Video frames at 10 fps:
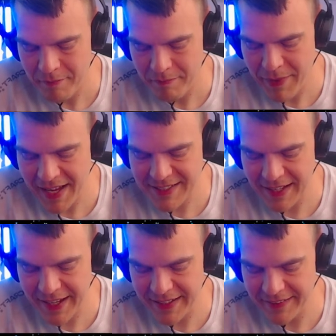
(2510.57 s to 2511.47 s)

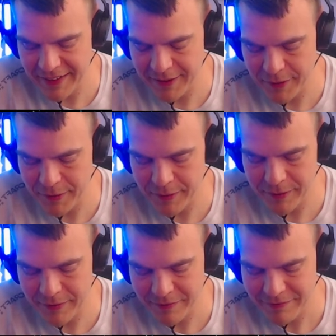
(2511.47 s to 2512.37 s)
backslide
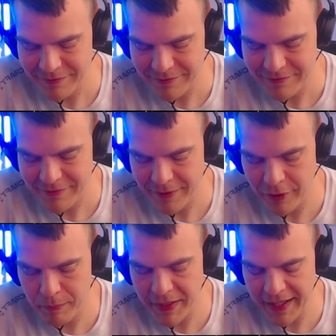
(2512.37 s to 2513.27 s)
into
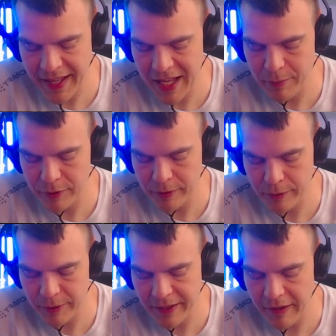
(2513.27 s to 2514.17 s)
not being able to
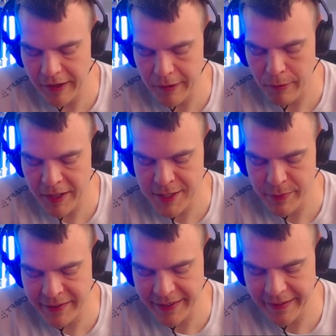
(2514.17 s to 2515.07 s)
do the hard runs
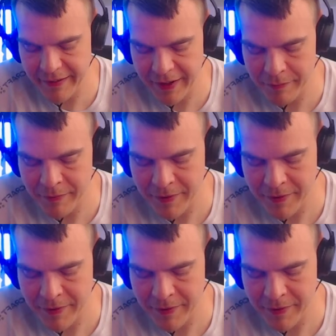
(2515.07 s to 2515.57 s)
when they come.